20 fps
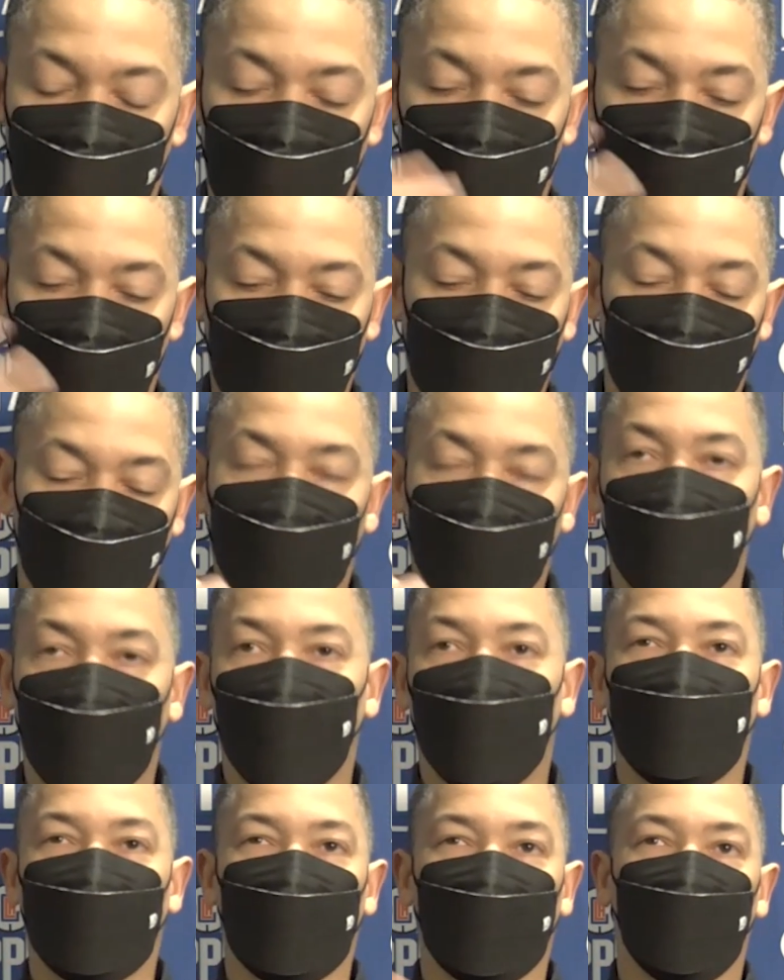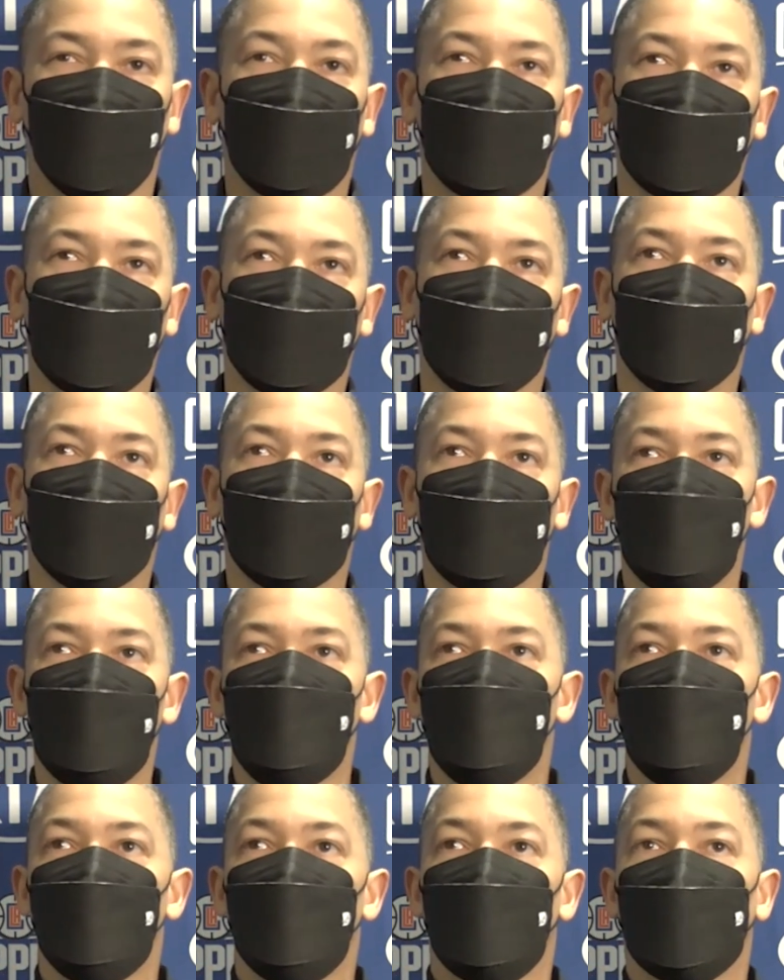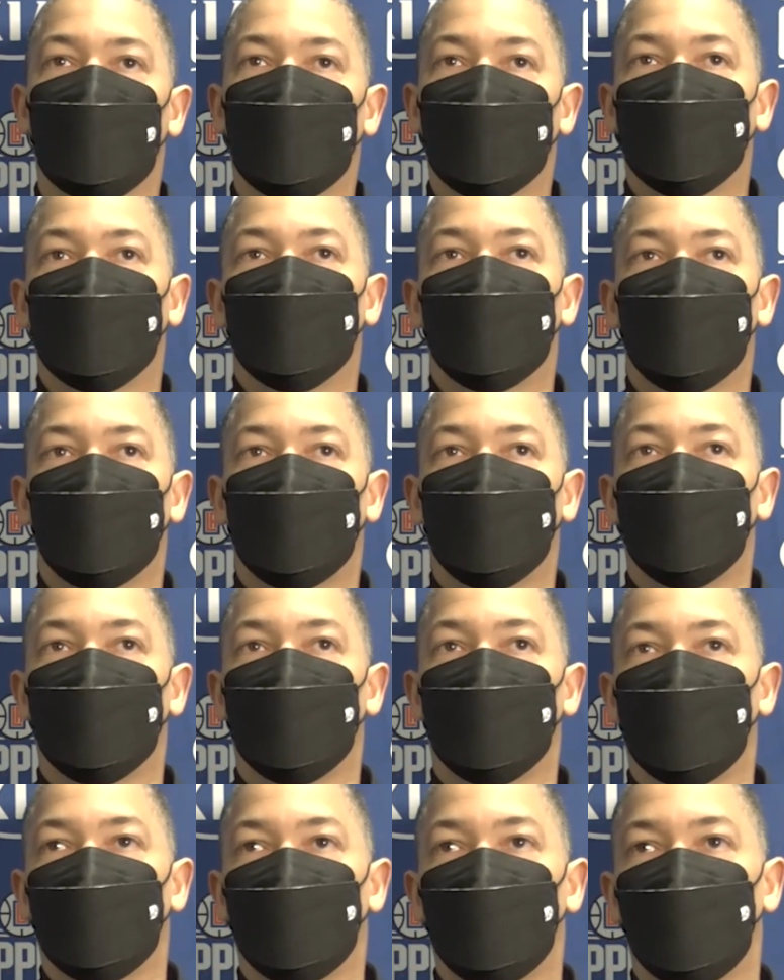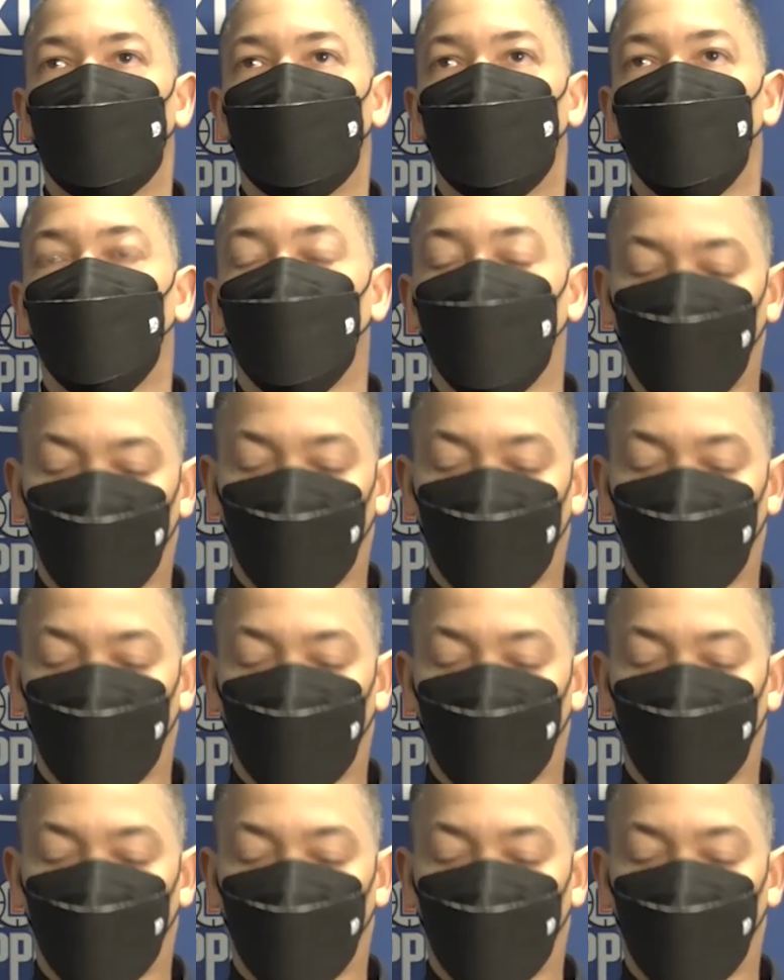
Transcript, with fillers: um, the flow wasn't wasn't good. Appreciate it, Coach.